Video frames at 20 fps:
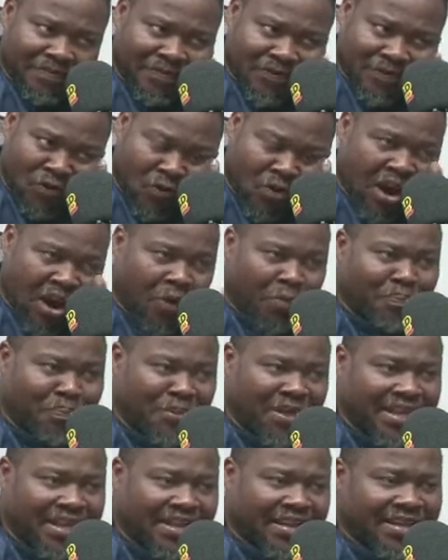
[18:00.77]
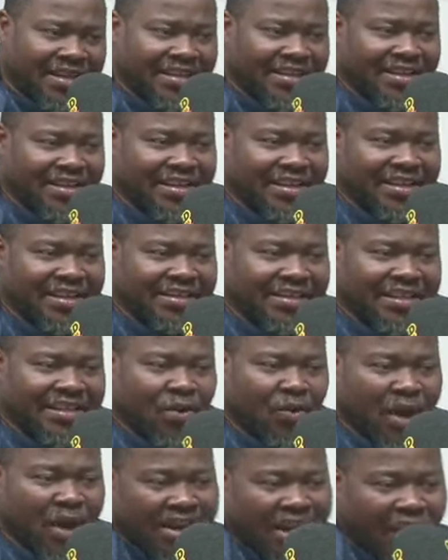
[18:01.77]
what I'll pick is the
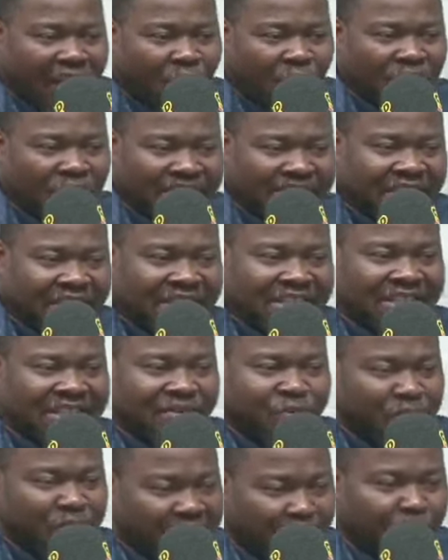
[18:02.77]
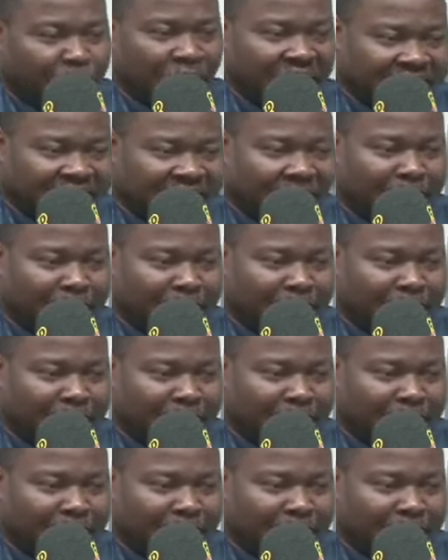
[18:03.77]
one that concerns with the political